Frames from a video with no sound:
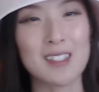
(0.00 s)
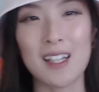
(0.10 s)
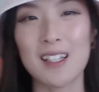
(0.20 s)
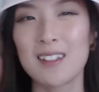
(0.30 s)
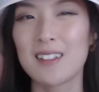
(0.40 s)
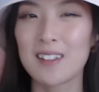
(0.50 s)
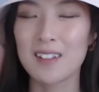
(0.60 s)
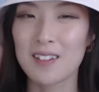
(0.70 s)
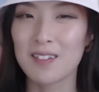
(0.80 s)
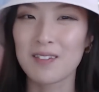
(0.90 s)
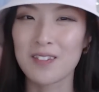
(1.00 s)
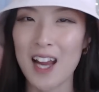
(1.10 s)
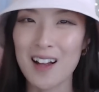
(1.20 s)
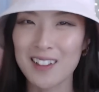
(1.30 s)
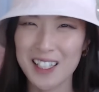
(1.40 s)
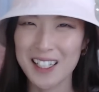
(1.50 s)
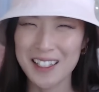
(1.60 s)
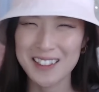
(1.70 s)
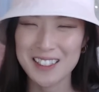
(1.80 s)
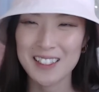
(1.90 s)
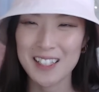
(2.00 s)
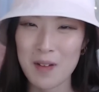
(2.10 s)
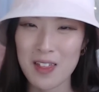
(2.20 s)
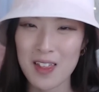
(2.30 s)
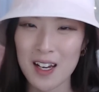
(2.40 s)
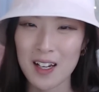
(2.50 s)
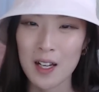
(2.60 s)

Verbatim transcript: like reality hits type of thing.